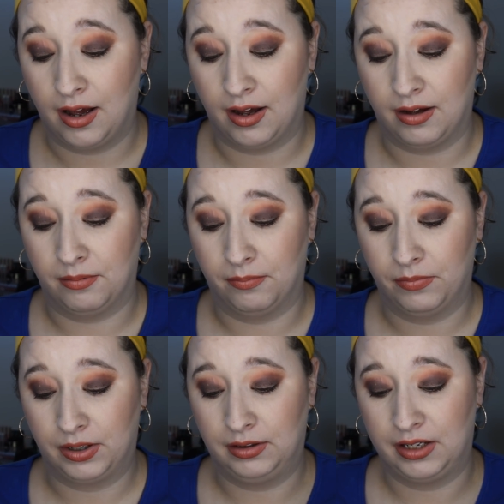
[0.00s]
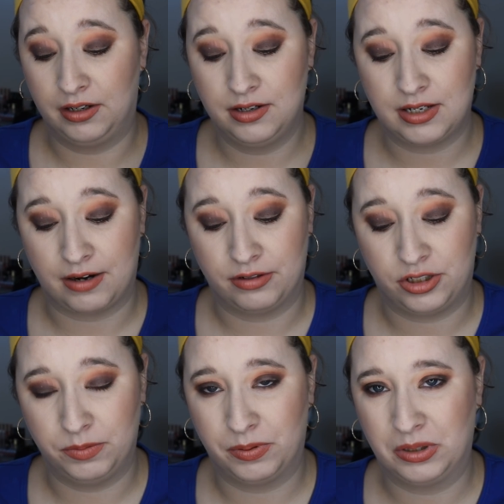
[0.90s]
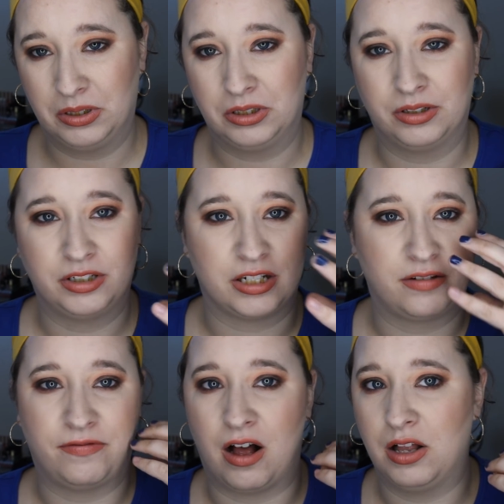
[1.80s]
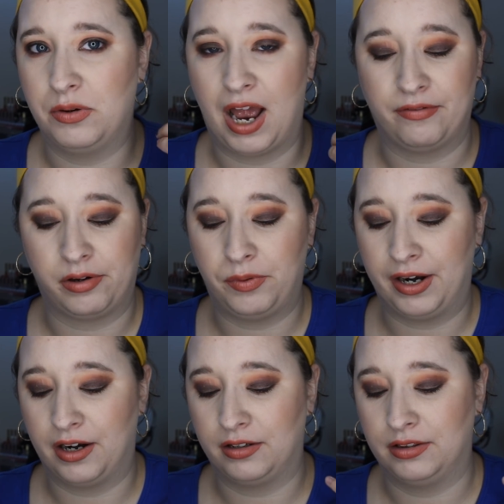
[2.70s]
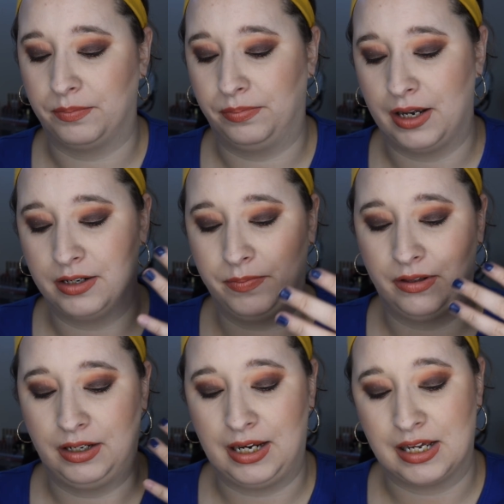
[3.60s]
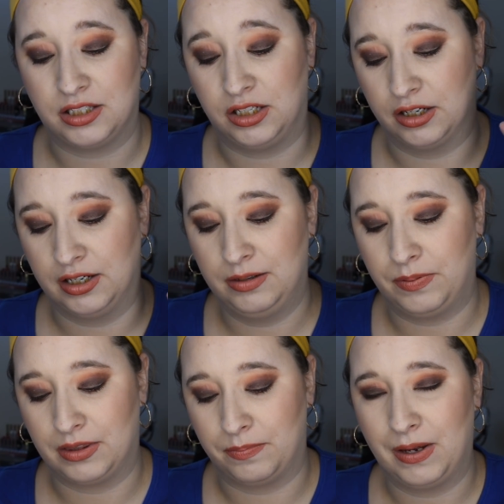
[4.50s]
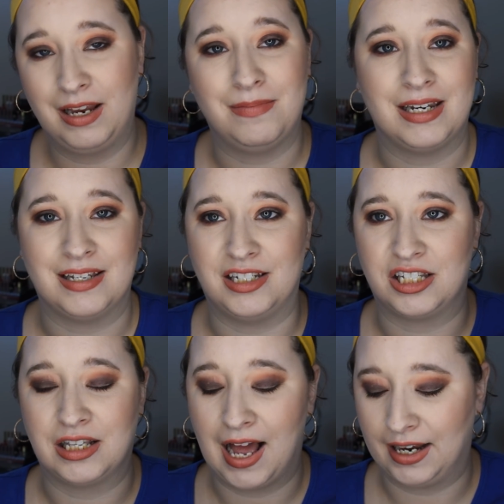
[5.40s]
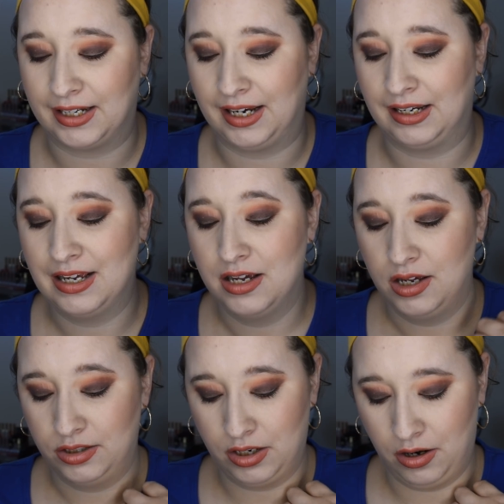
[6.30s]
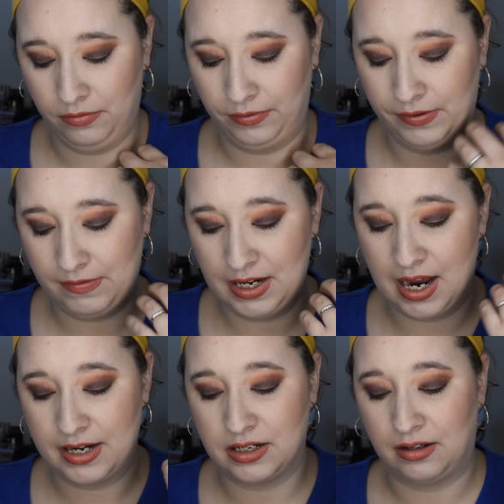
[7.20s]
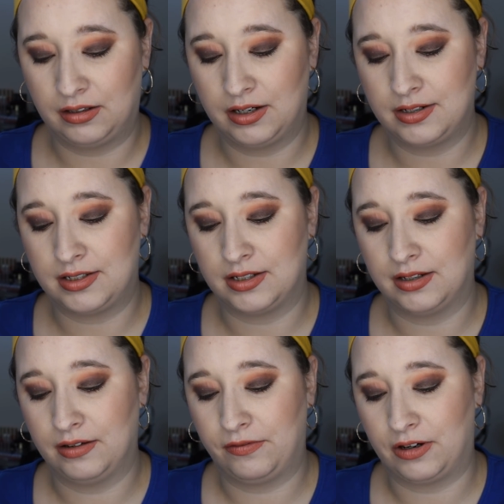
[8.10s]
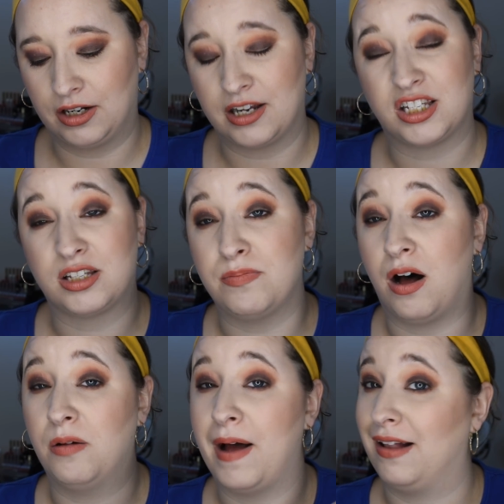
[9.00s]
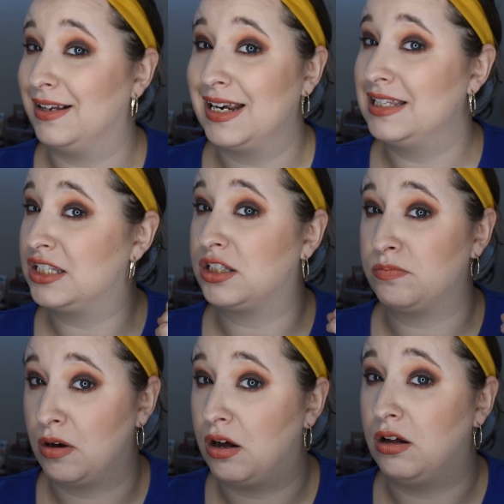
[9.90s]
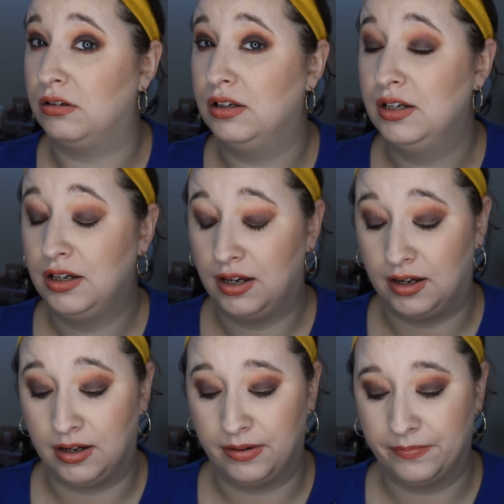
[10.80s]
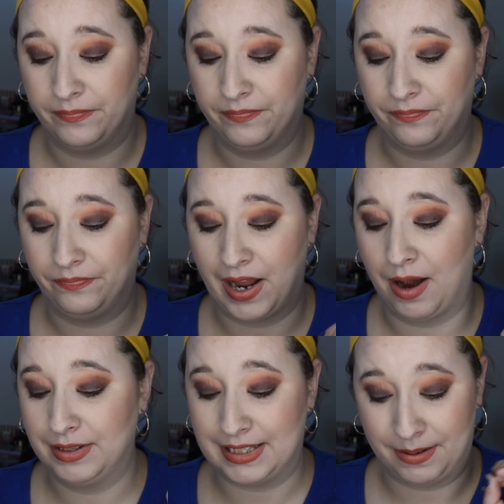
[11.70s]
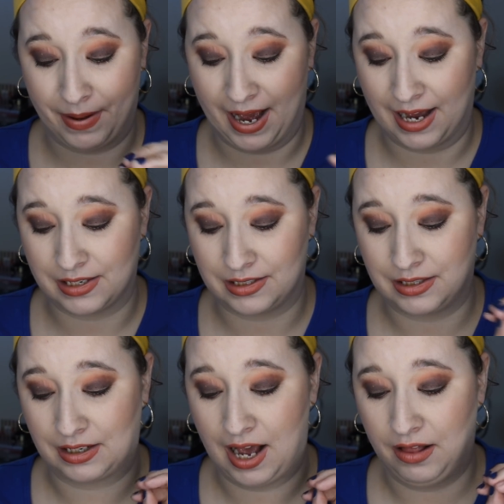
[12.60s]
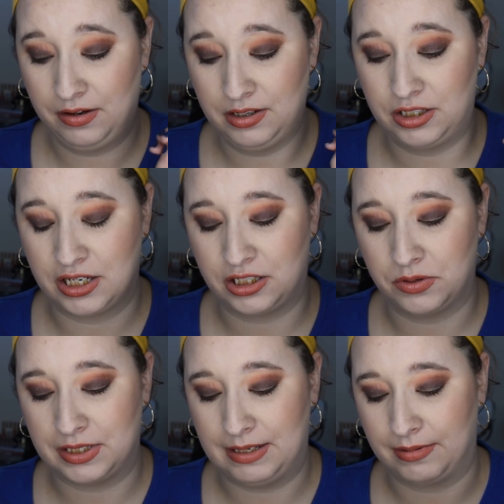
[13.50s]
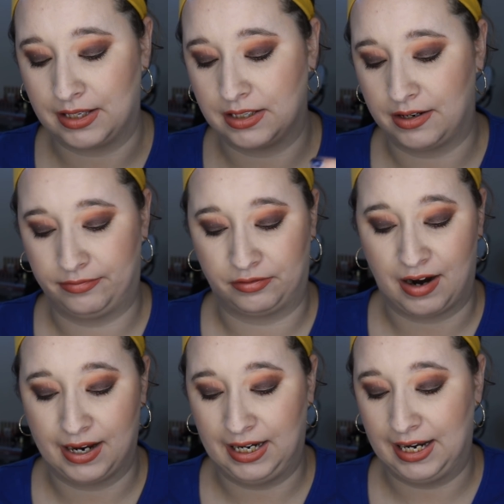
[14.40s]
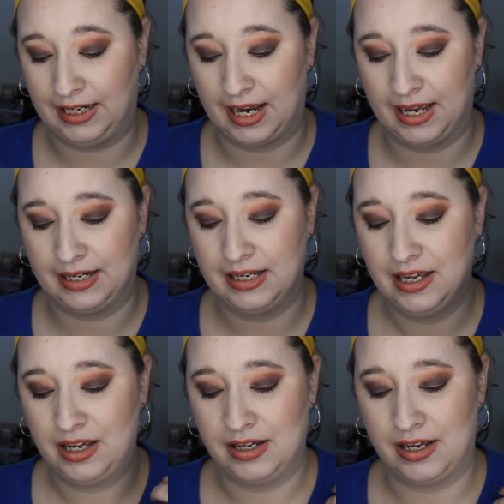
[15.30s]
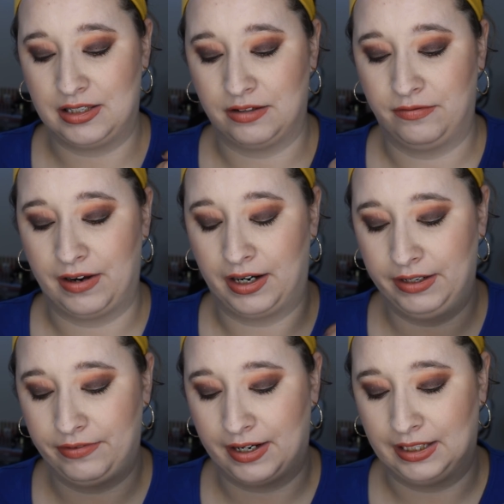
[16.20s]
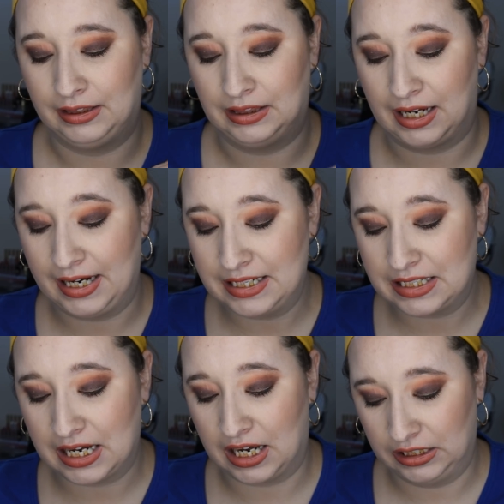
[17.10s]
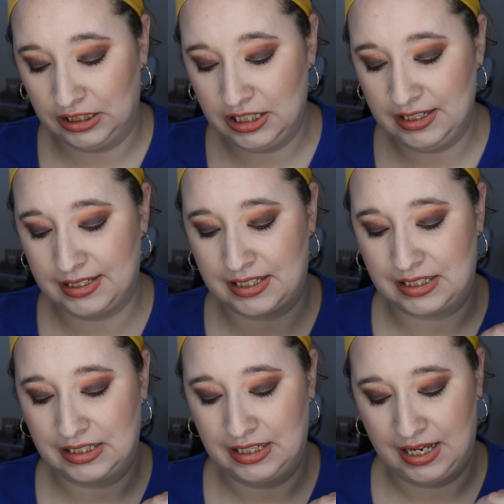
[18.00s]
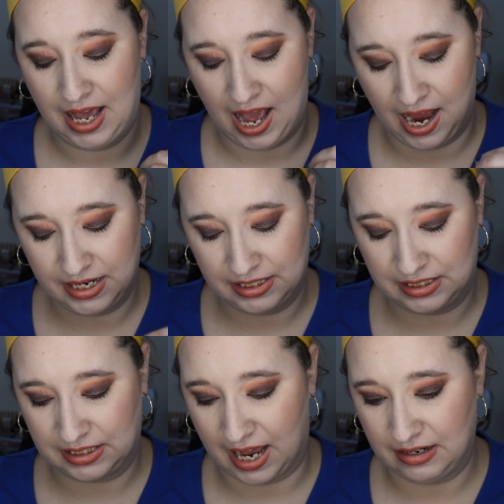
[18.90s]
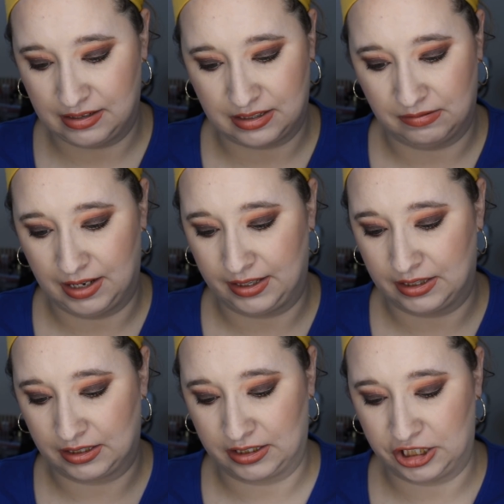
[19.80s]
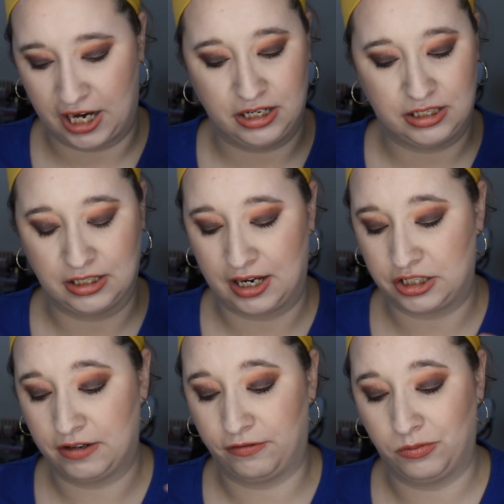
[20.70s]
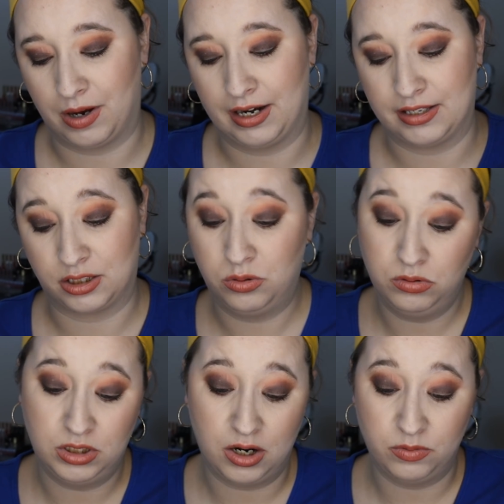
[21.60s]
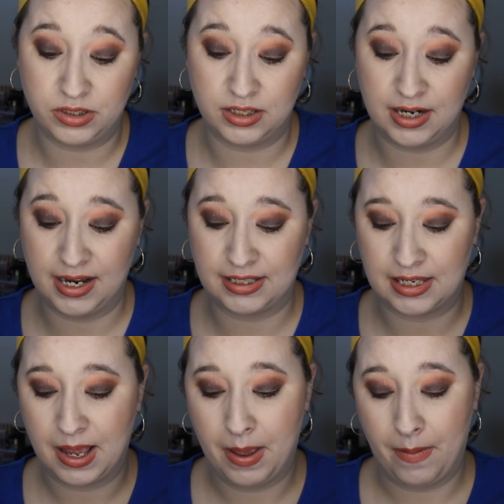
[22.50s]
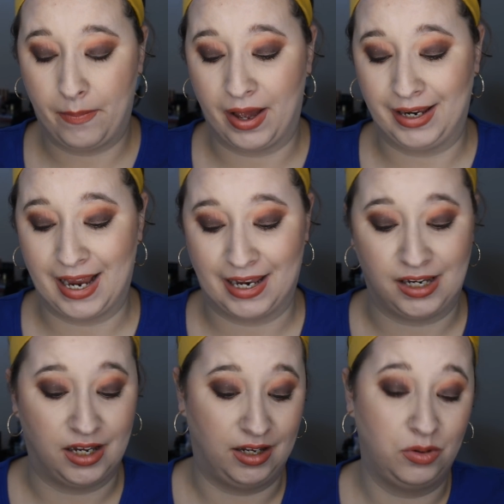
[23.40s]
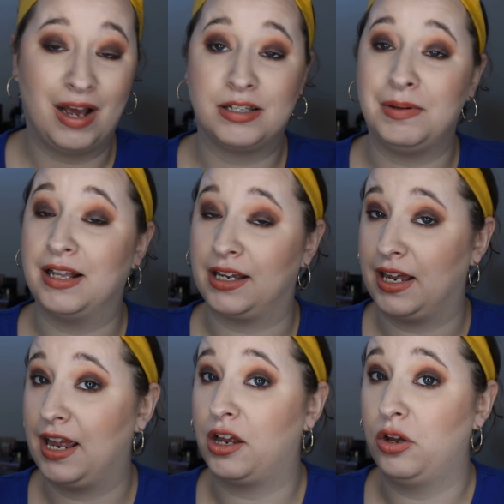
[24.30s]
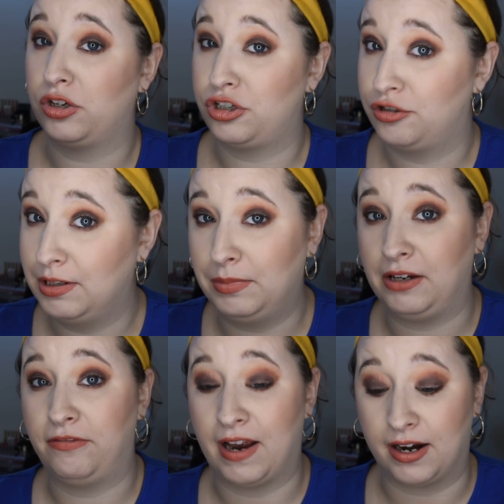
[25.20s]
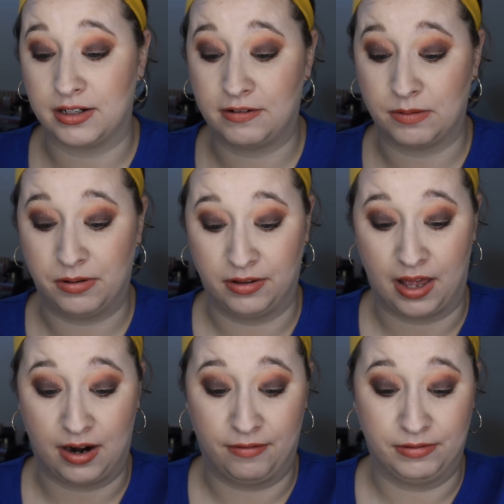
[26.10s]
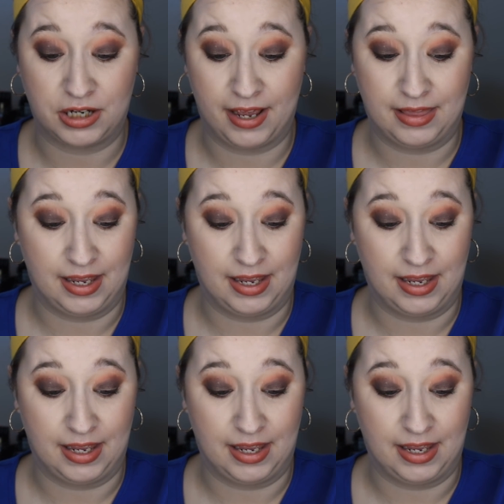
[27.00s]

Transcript: The glitters are super, just follow everywhere. The blendability is good, but the pigment is just lacking. So for $59, for a small palette, it's small. I would say pass. The colors just don't seem like there's enough variety. Again, it's very light colors. I just don't like the shade selection for one. It's cool tone, which is nice, but again, you have to be like extremely fair to pull that off, which I